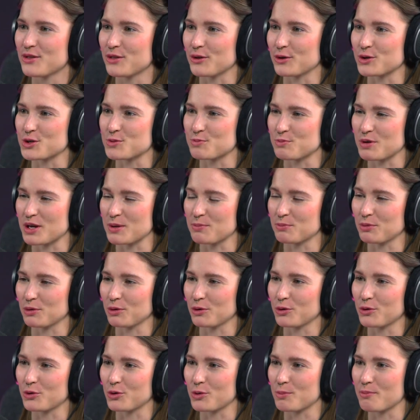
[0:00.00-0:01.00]
those
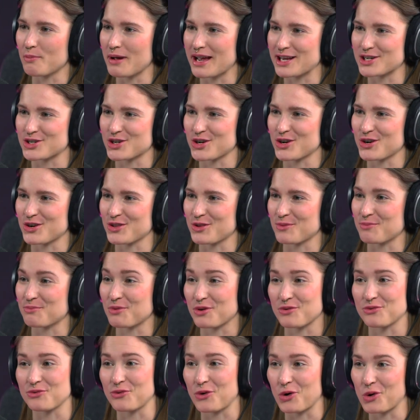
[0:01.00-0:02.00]
people who measure the
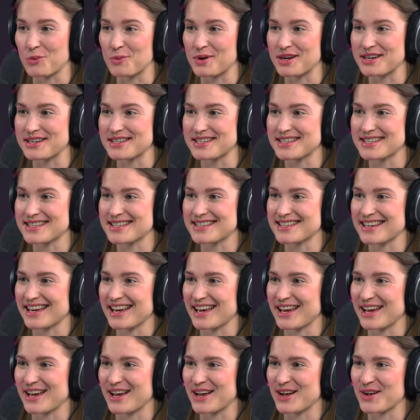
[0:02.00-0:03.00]
performance
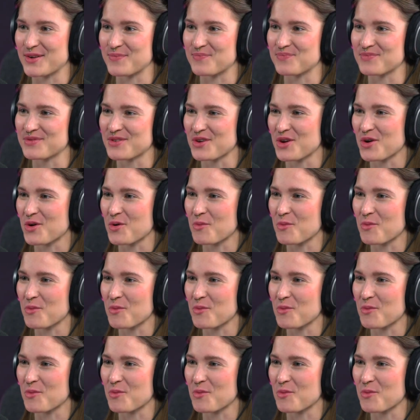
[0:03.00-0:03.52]
um,